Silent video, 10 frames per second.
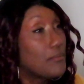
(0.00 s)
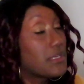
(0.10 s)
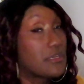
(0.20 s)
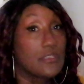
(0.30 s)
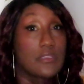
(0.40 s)

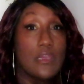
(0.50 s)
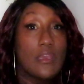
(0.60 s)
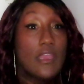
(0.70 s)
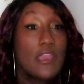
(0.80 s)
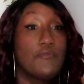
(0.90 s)
Because
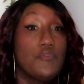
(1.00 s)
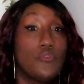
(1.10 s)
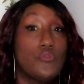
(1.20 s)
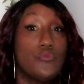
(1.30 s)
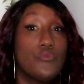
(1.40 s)
if
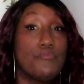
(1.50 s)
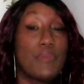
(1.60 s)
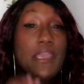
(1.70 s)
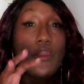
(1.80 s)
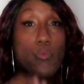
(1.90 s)
you,
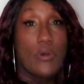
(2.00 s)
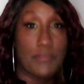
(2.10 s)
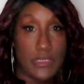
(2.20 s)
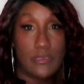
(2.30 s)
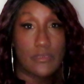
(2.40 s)
being a
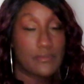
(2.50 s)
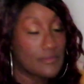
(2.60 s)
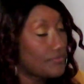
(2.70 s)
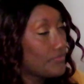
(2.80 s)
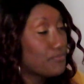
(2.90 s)
woman,
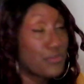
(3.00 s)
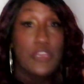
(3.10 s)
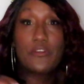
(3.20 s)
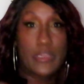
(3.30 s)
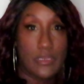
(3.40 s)

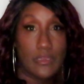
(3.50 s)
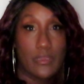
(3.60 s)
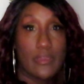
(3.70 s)
period,